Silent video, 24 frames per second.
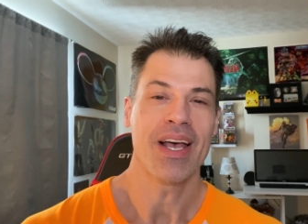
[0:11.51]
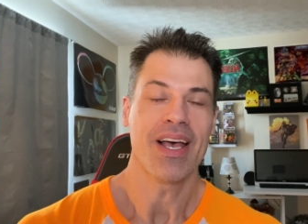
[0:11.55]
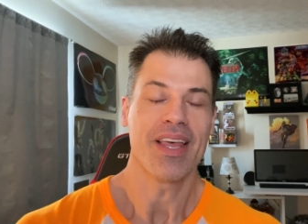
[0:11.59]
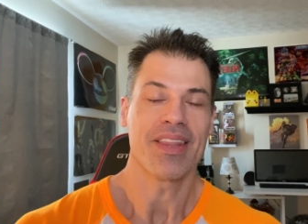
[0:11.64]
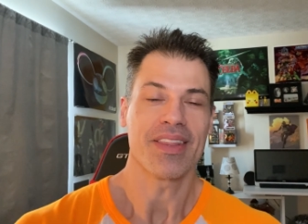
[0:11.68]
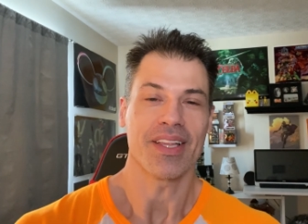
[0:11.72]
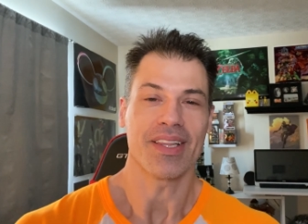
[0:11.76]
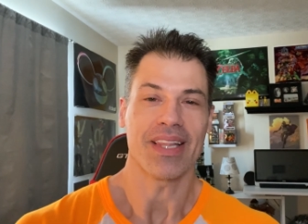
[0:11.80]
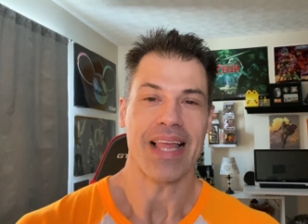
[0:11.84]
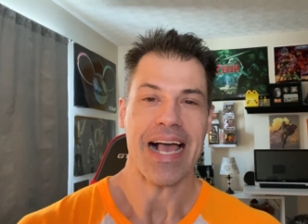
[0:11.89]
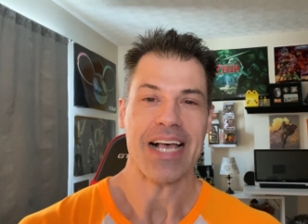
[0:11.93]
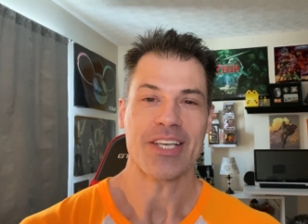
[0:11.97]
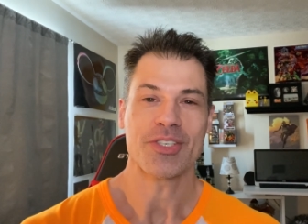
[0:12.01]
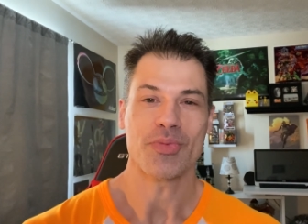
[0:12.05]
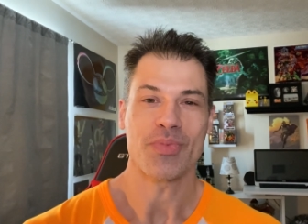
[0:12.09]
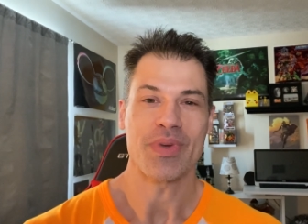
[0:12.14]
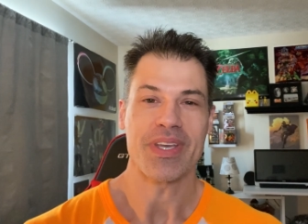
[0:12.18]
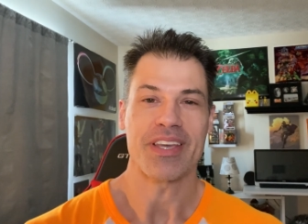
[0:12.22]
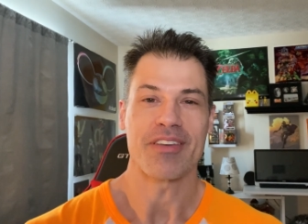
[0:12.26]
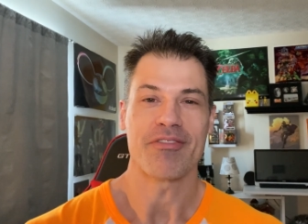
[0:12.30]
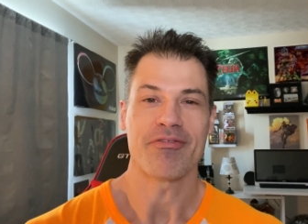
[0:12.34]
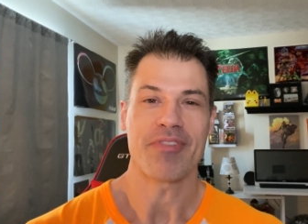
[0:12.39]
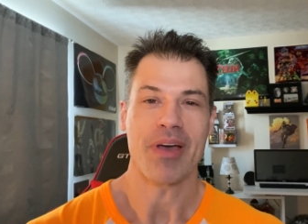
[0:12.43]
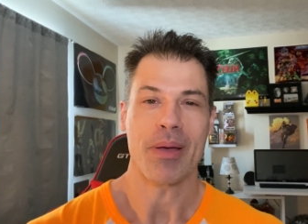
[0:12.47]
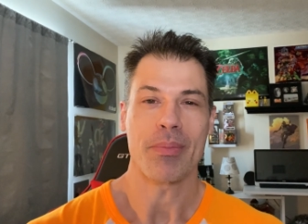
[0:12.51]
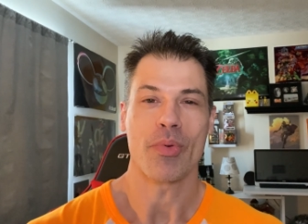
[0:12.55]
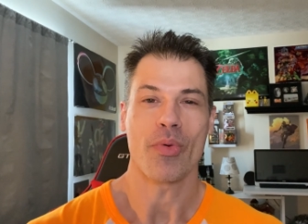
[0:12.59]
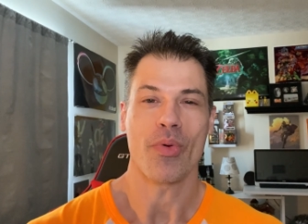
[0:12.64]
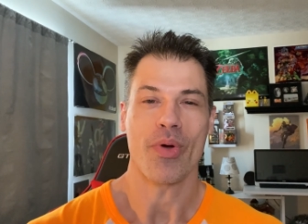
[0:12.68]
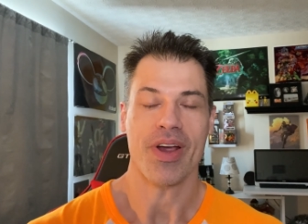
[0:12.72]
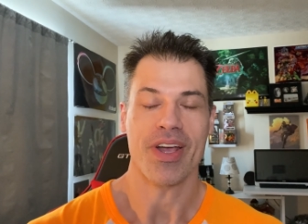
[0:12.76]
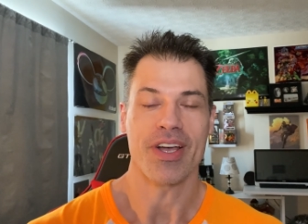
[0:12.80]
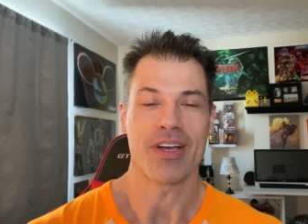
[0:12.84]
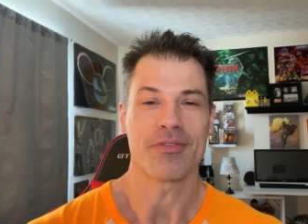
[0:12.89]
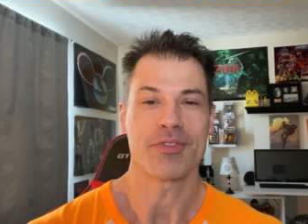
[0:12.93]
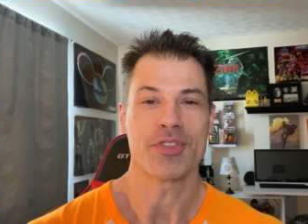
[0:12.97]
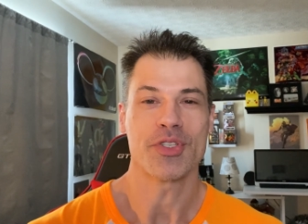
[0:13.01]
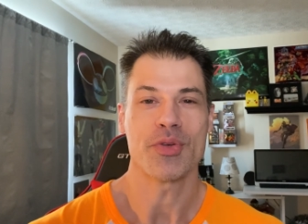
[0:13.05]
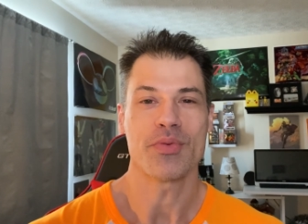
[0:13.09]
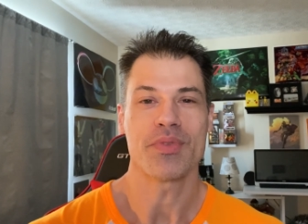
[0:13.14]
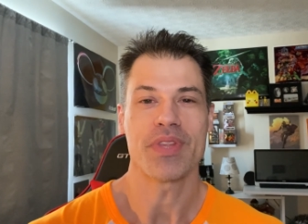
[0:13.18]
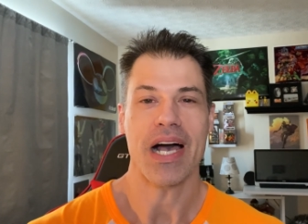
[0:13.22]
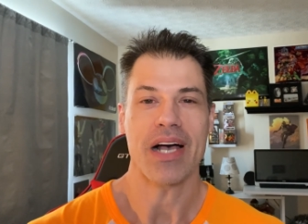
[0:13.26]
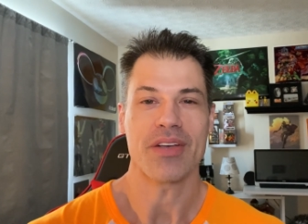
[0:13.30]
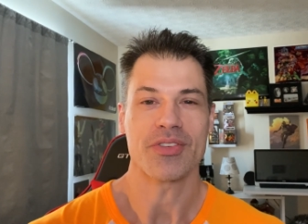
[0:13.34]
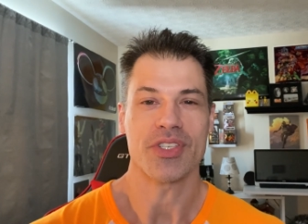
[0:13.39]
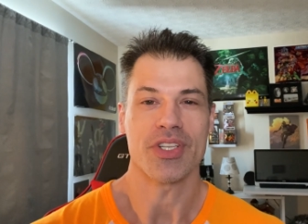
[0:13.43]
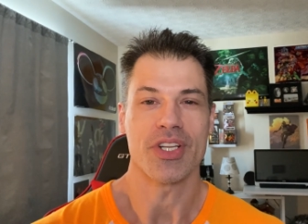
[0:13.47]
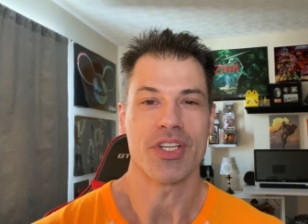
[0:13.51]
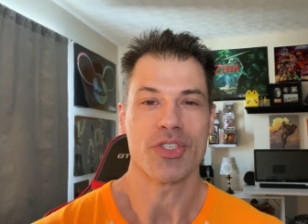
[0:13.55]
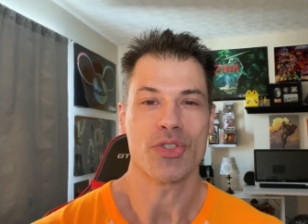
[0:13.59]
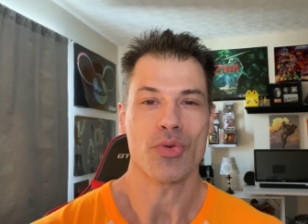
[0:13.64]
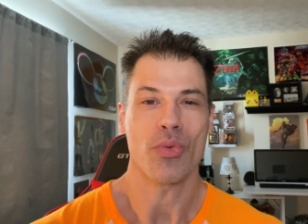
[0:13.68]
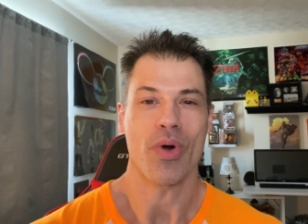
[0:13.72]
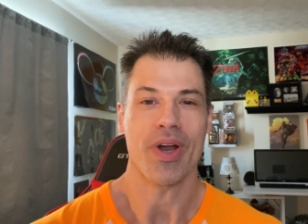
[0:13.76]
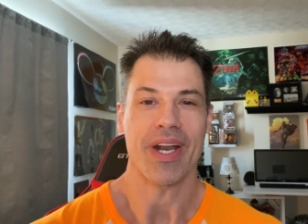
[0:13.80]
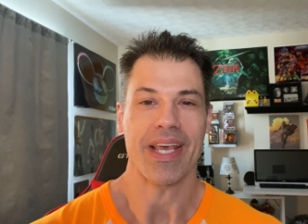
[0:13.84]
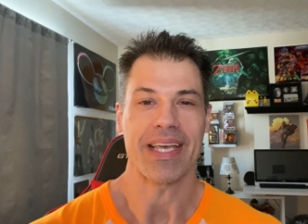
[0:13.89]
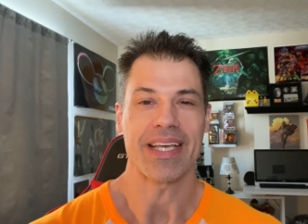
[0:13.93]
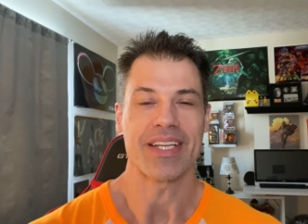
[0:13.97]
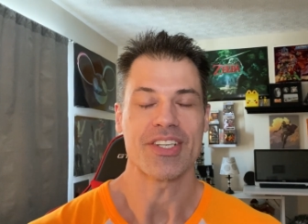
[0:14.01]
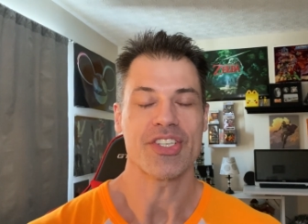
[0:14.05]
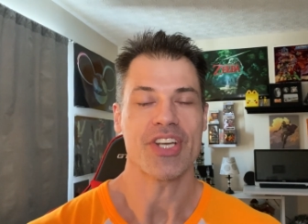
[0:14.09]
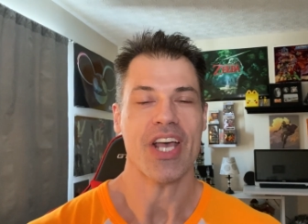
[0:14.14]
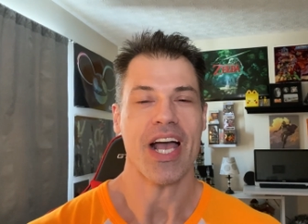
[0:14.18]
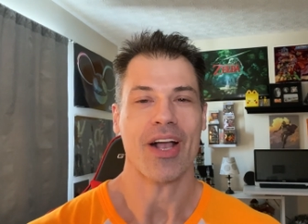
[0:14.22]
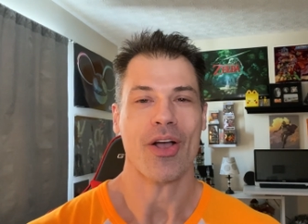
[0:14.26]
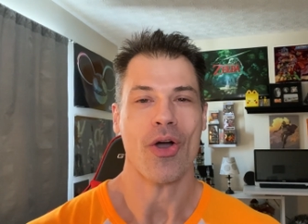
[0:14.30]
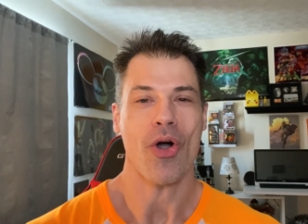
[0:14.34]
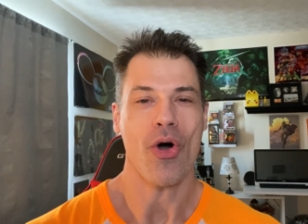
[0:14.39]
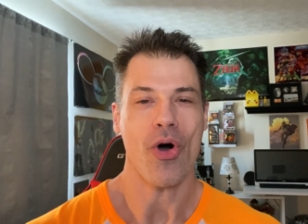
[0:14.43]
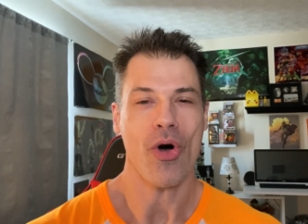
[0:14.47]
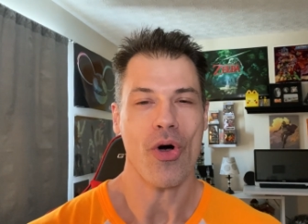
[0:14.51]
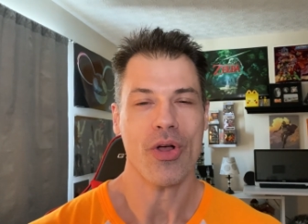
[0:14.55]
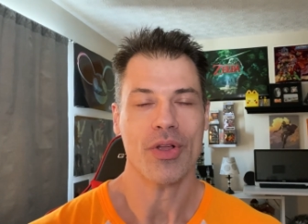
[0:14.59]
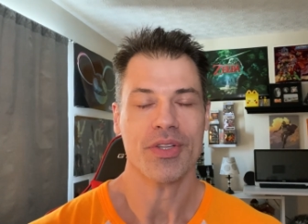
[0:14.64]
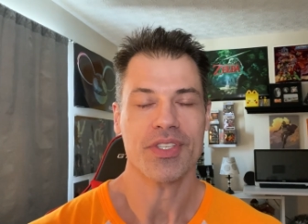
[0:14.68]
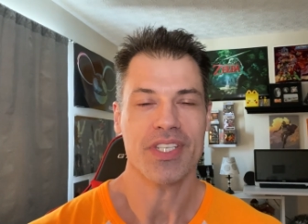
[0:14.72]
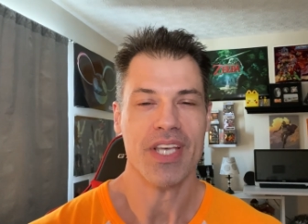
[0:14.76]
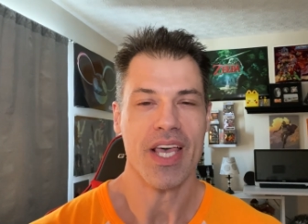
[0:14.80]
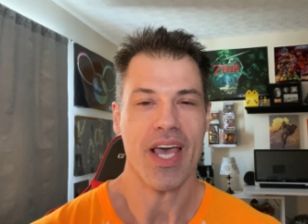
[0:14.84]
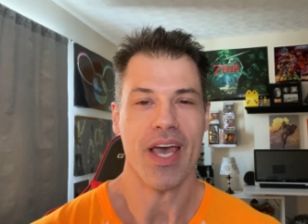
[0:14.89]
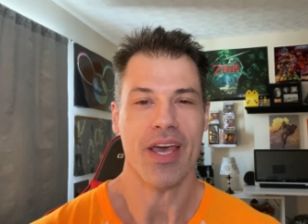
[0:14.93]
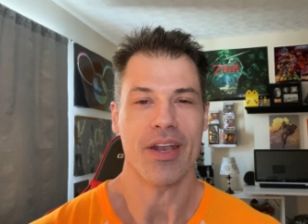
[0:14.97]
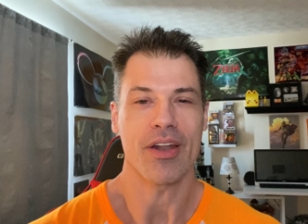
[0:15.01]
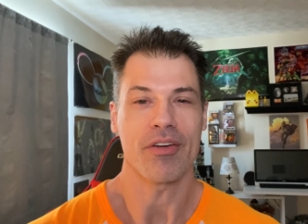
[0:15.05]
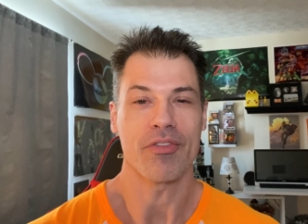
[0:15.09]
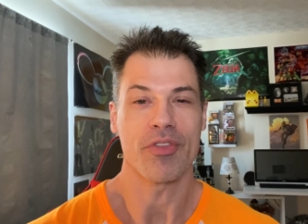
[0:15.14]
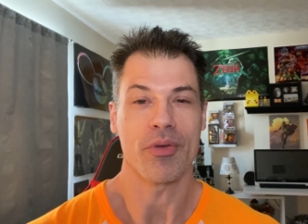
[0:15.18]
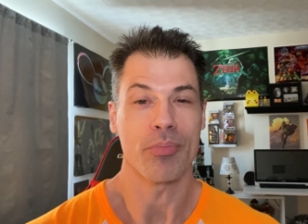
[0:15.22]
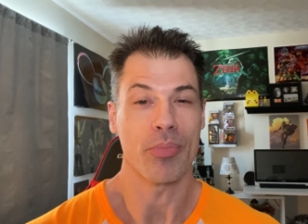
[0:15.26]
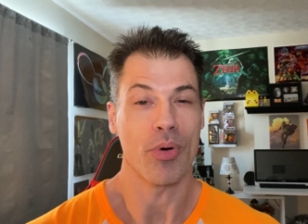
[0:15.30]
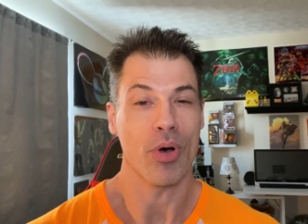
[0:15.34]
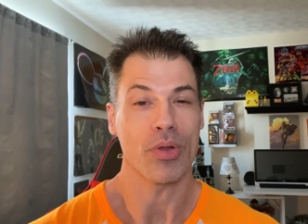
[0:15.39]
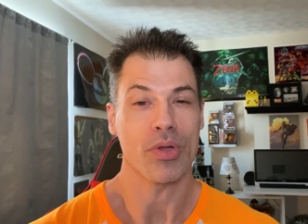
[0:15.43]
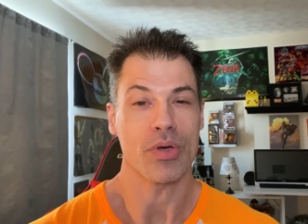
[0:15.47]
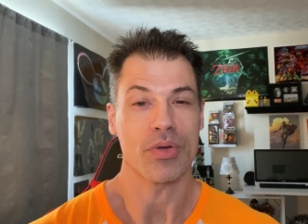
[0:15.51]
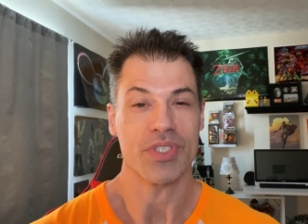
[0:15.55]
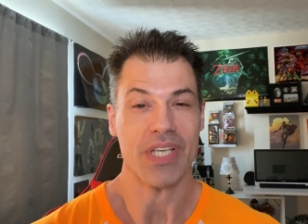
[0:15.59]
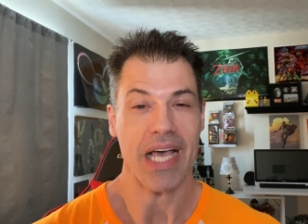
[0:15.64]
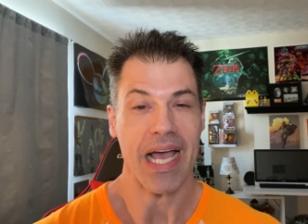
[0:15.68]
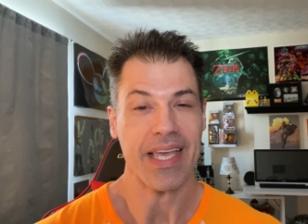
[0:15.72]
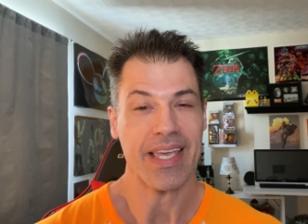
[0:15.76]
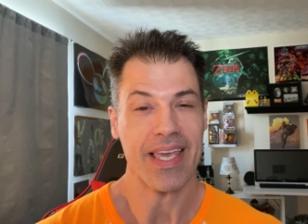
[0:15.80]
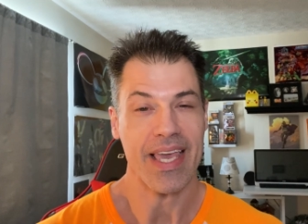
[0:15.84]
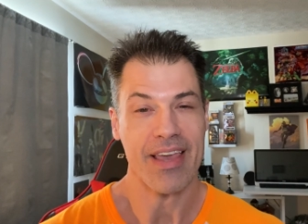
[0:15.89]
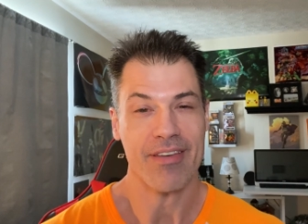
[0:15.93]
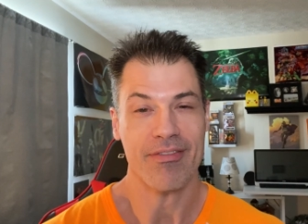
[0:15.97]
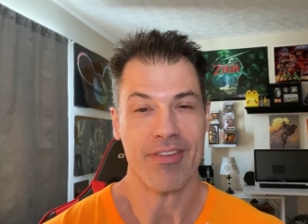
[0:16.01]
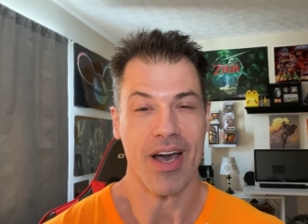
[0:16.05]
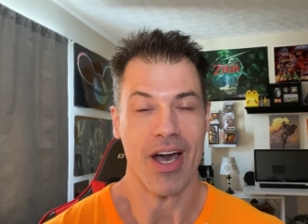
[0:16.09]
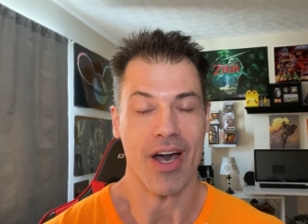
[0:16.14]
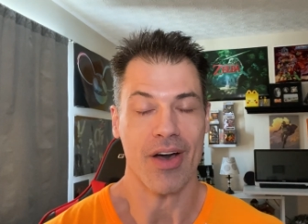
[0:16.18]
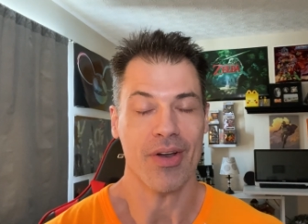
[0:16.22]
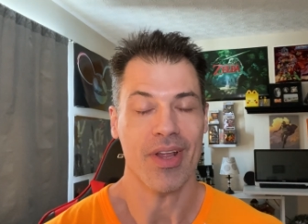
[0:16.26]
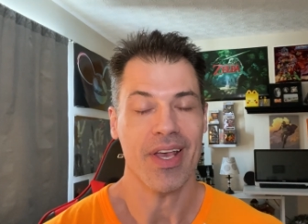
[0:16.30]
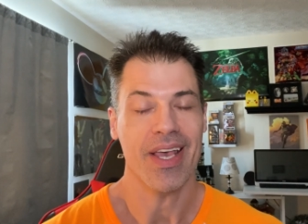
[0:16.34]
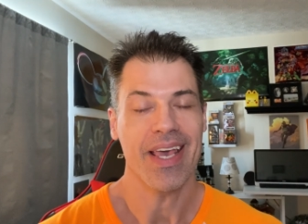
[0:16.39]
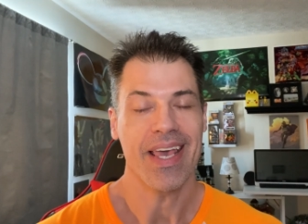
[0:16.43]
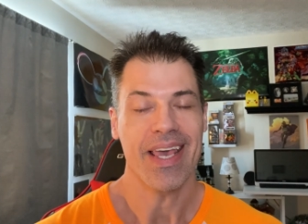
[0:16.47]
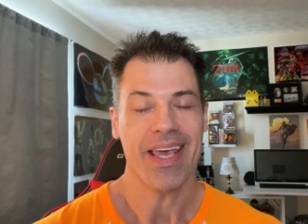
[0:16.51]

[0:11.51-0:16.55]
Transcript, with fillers: the last week in February of 2020, and check all 10 of the bolos I gave out